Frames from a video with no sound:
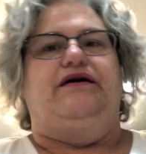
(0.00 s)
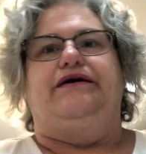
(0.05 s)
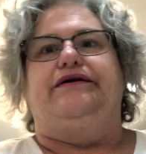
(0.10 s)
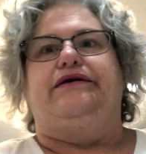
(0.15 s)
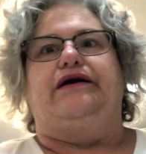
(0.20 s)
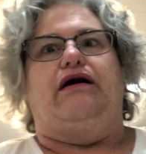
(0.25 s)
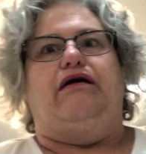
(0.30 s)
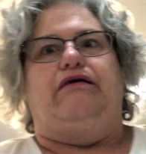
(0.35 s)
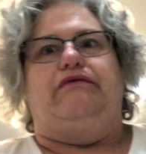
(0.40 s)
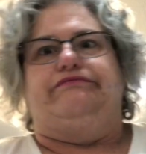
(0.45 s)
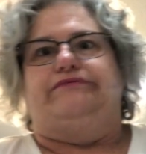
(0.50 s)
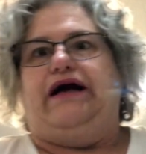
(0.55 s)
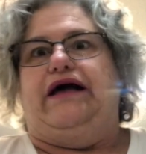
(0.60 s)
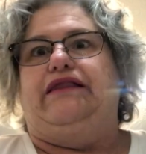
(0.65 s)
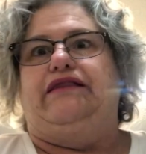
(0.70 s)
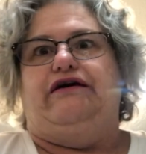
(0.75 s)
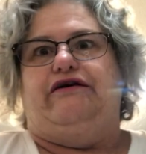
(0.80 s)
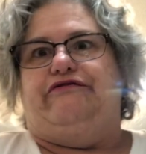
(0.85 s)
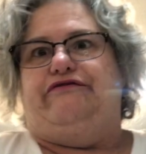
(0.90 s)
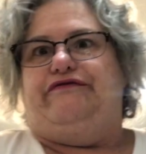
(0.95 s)
Y'all,
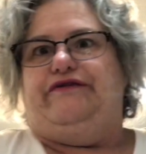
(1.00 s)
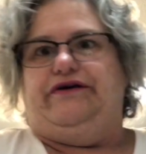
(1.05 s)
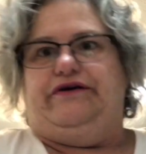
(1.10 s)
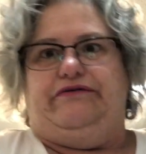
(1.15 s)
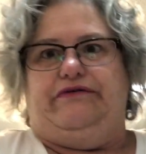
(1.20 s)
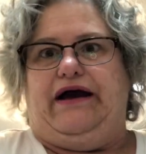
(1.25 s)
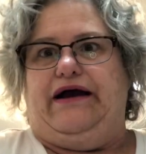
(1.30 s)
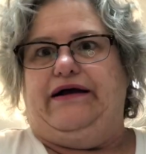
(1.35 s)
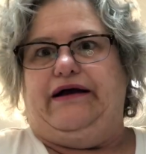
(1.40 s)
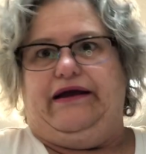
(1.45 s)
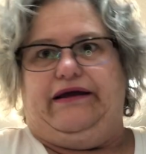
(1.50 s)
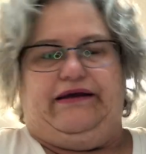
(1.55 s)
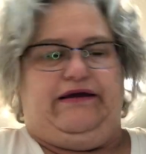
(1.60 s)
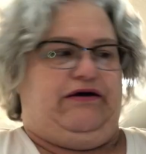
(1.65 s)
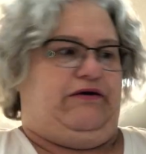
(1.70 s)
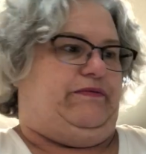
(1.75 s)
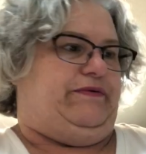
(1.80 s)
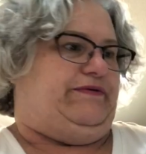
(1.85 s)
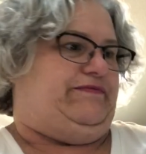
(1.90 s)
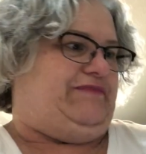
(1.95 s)
I love food. I can't
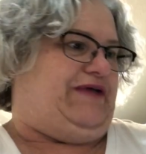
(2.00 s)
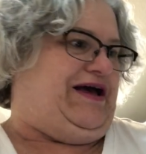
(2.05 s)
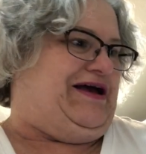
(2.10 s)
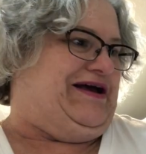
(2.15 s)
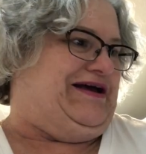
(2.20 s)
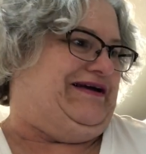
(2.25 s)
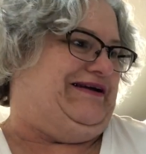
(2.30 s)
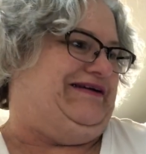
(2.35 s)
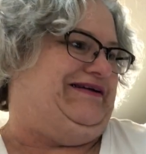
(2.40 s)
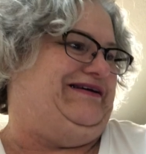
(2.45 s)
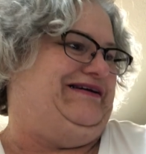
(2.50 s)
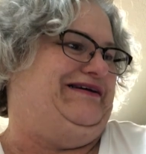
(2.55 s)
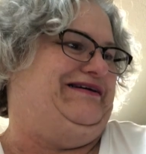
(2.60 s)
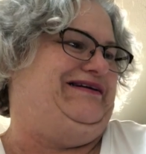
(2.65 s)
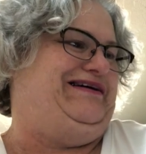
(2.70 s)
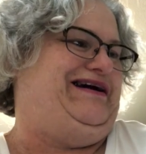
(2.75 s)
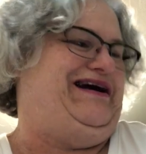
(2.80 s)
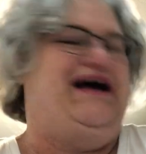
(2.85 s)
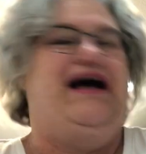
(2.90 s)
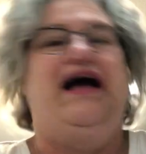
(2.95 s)
help it.